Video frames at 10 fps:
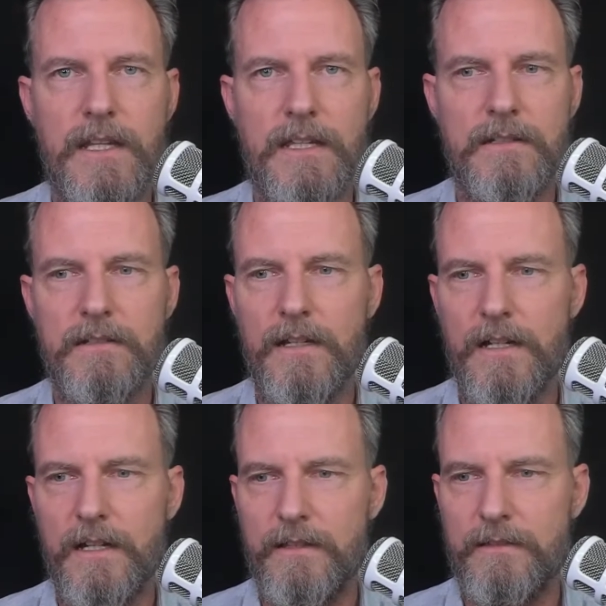in
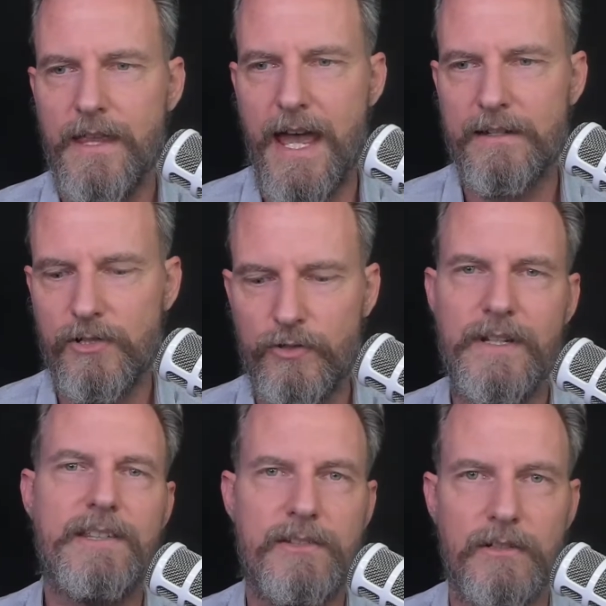that
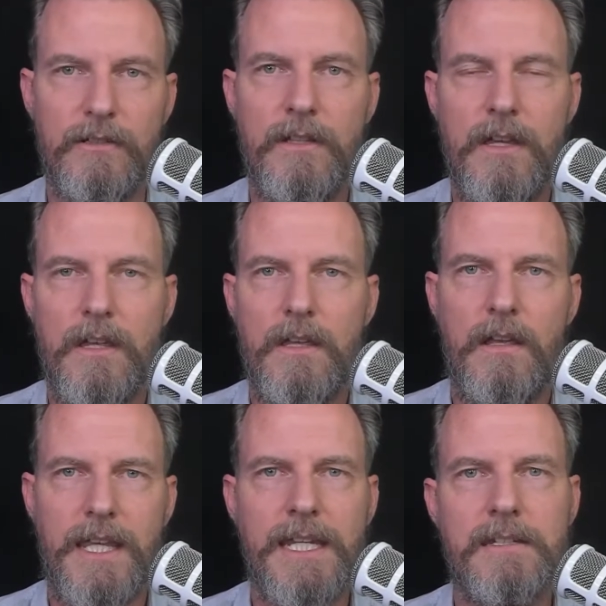crystal
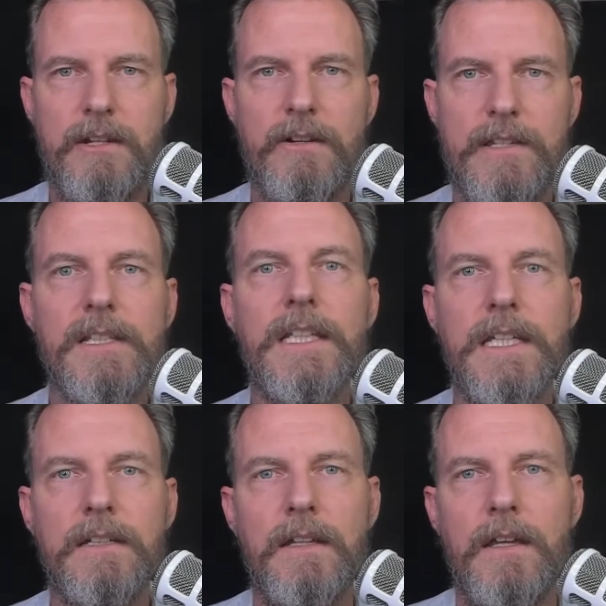in
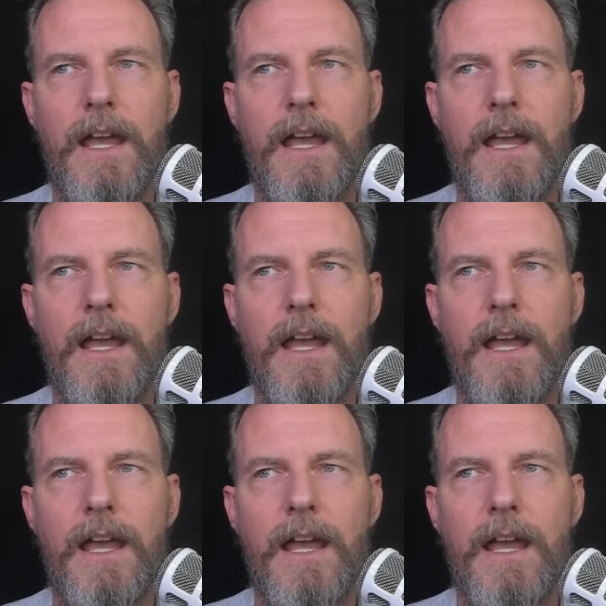Tirasleen,